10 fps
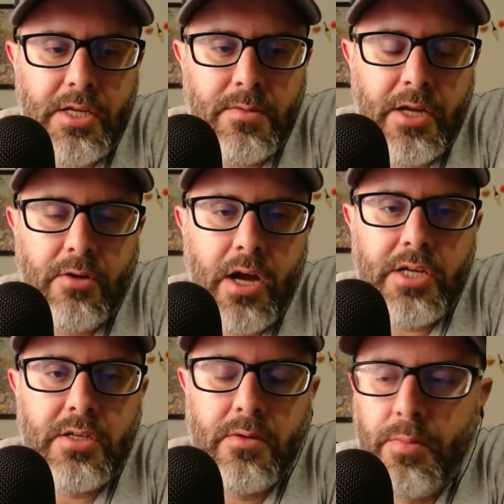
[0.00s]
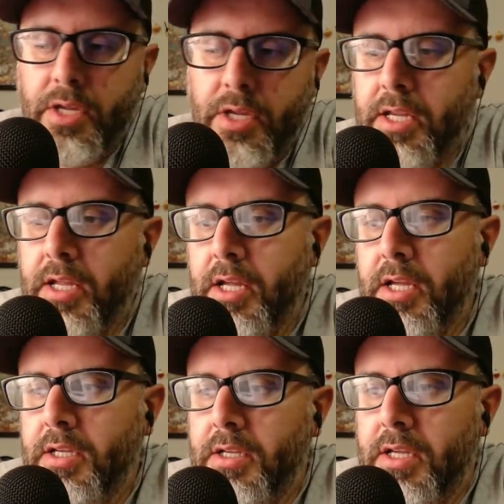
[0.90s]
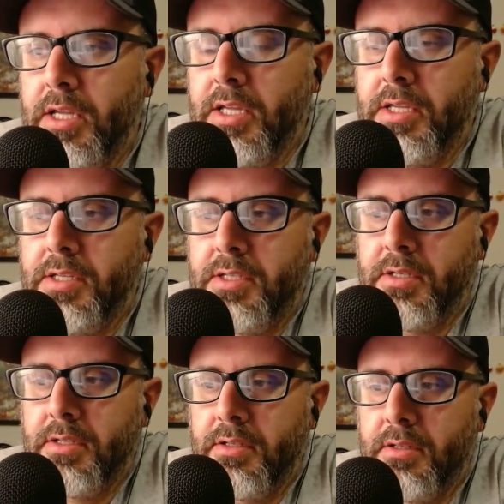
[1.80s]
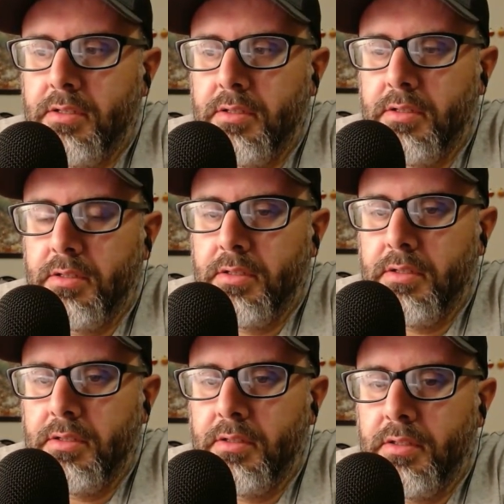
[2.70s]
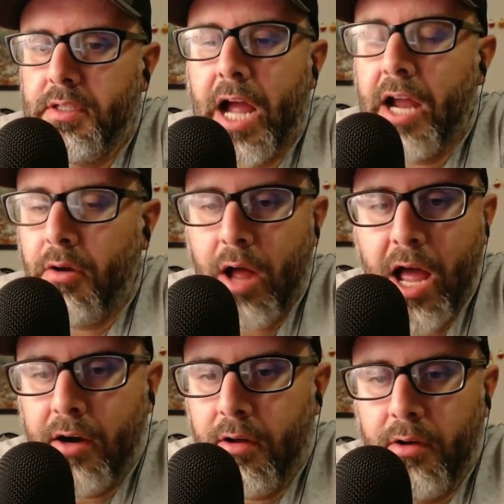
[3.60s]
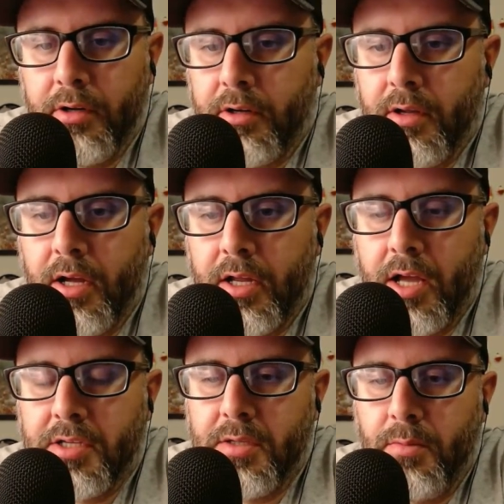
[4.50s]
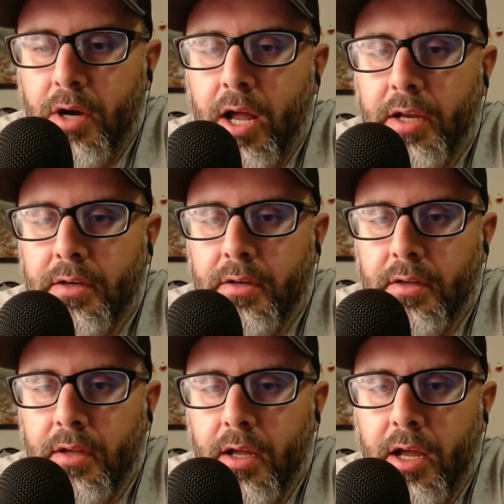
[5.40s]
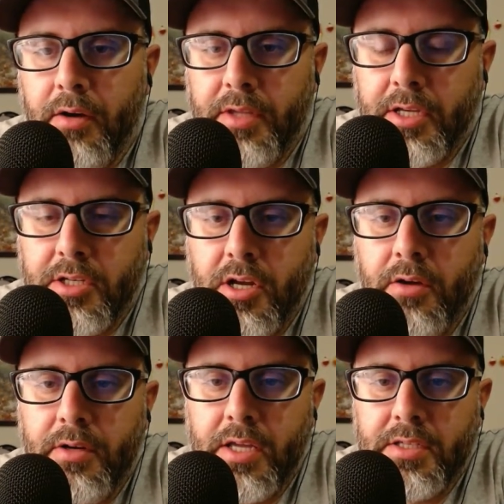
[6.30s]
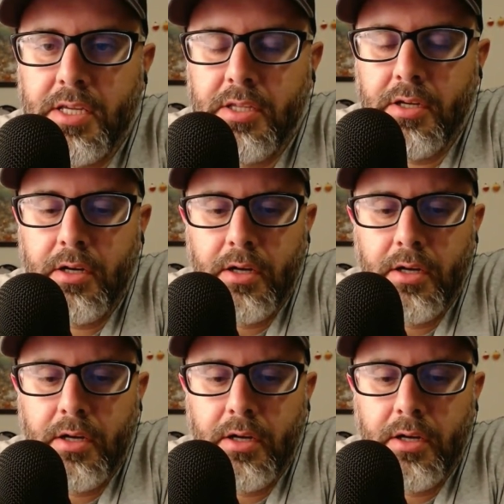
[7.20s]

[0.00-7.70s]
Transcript: my question would be is like, I don't own a custom rod. I don't think Joe does either.